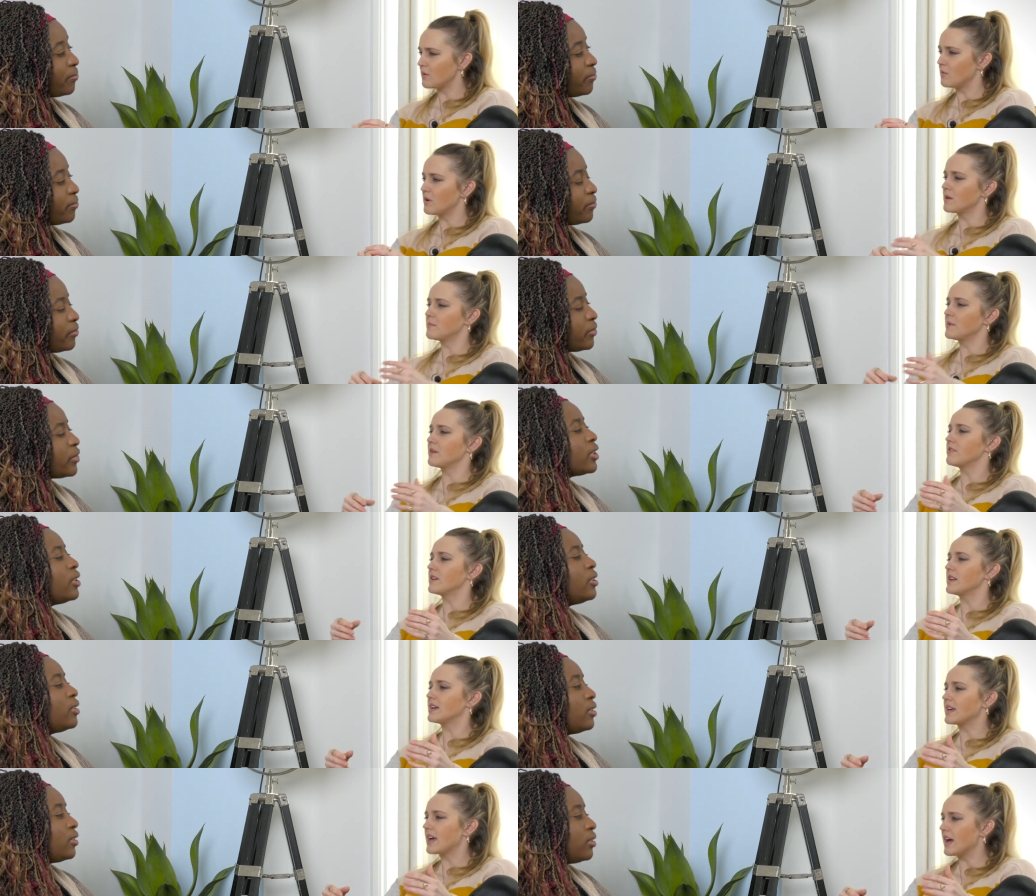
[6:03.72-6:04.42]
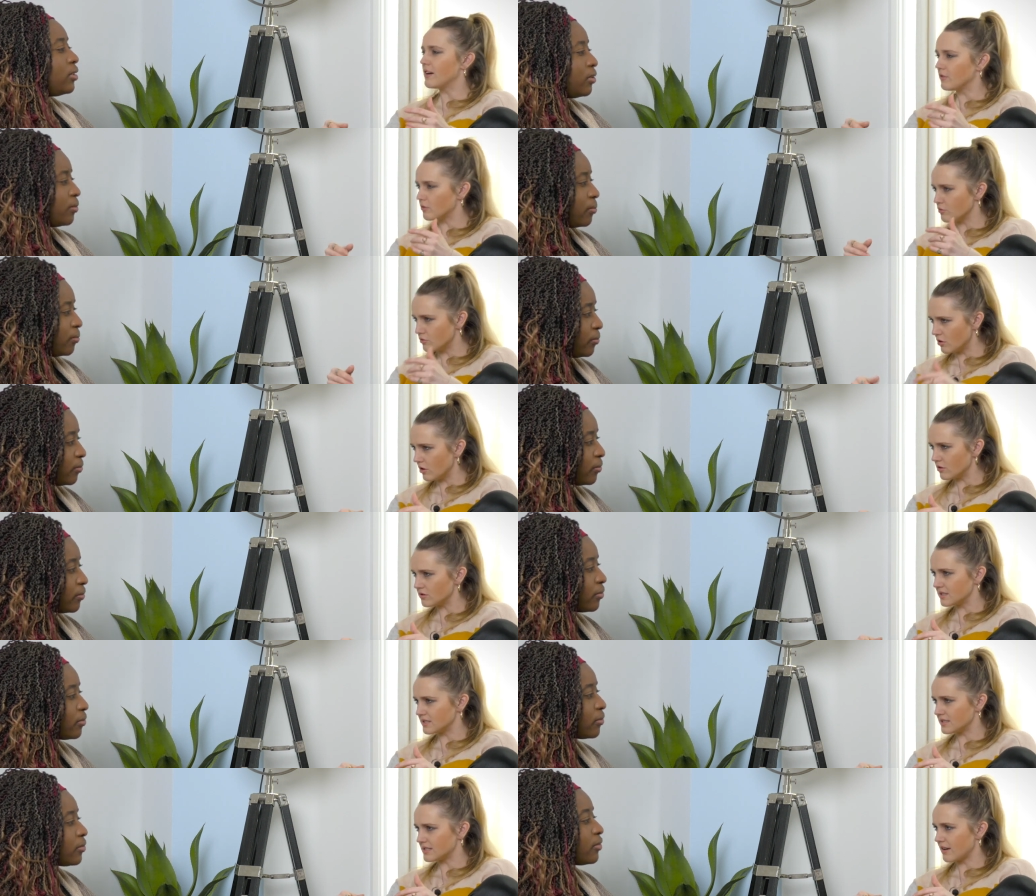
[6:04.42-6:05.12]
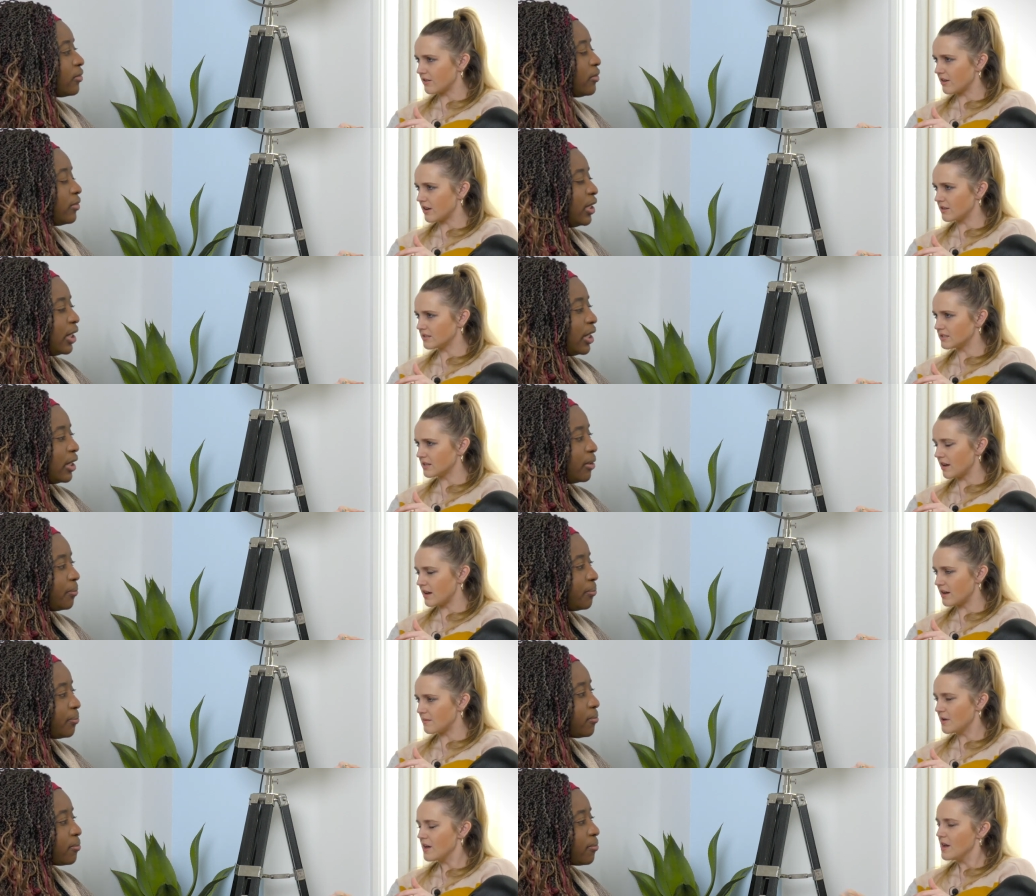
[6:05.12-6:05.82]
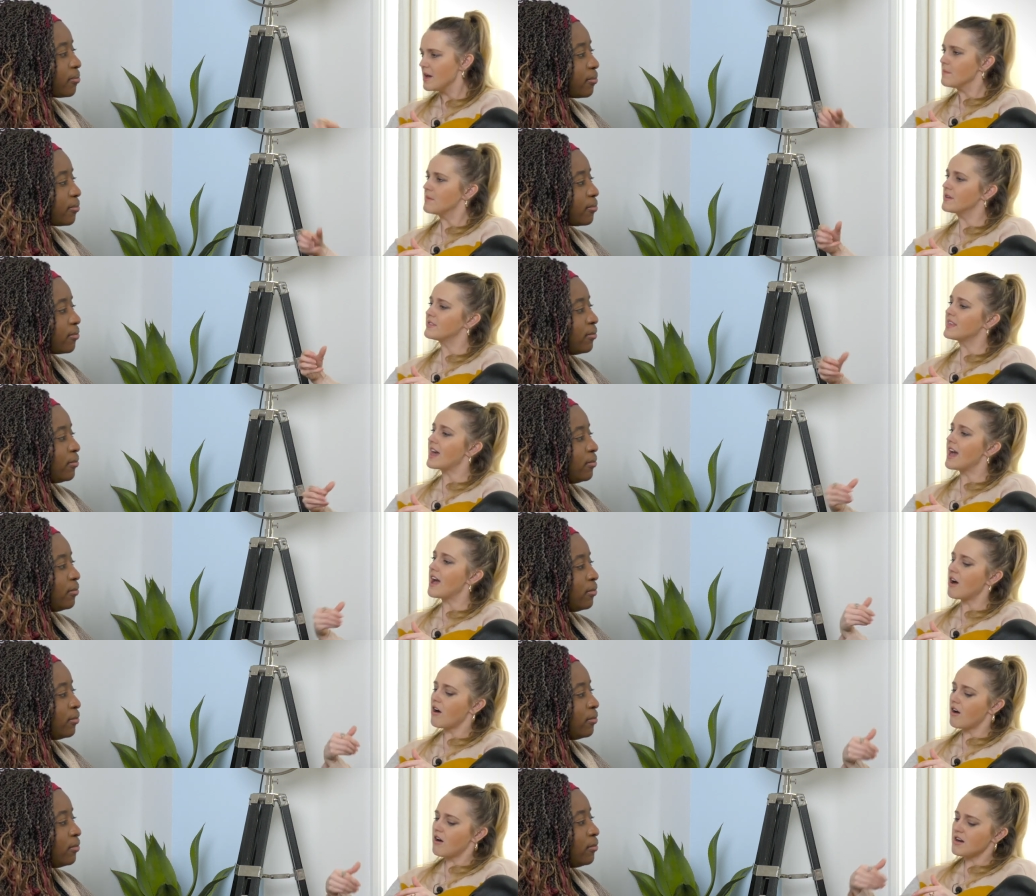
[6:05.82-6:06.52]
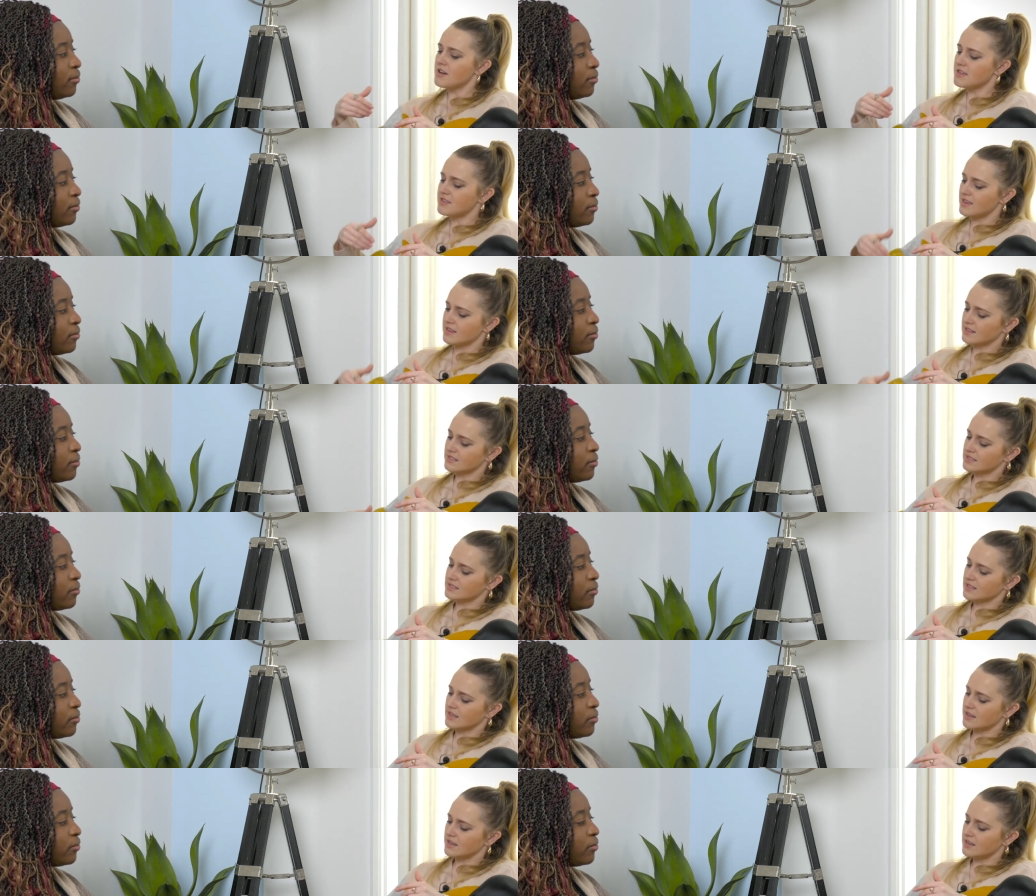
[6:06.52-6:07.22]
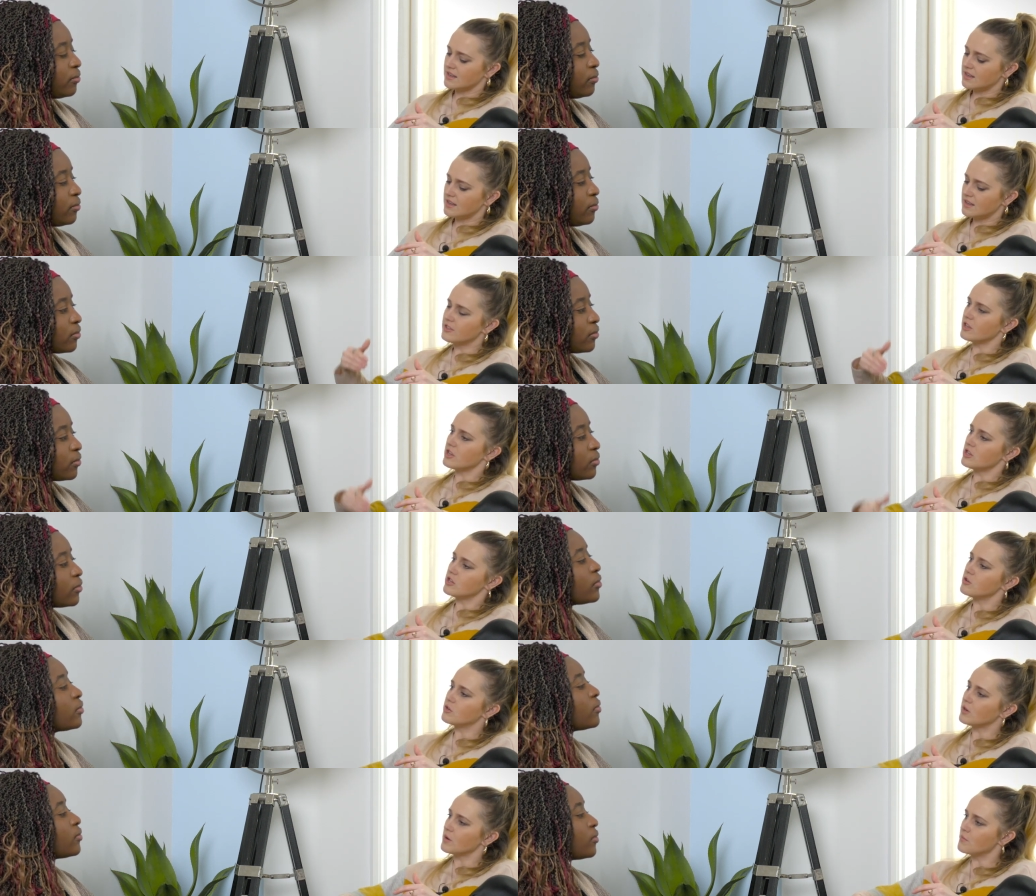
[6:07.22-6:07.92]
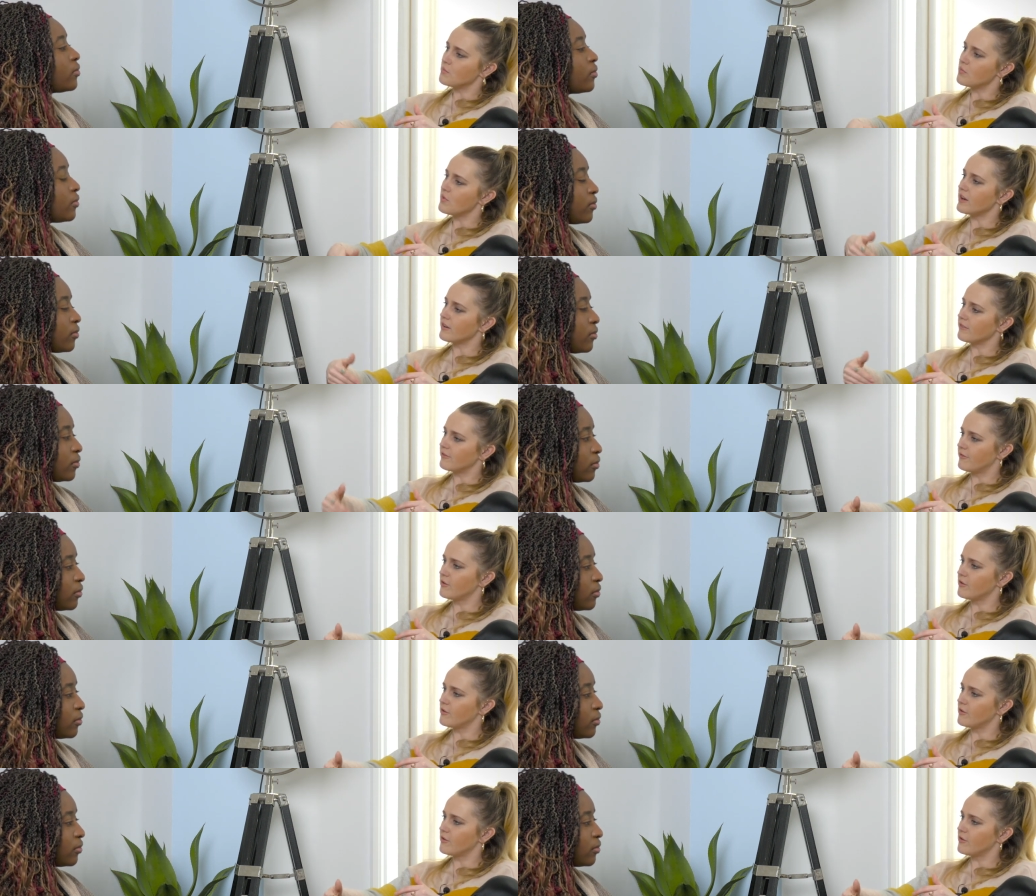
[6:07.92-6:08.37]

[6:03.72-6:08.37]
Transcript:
Speaker 1: We want to be really careful not to stereotype. But there are things that that you can bring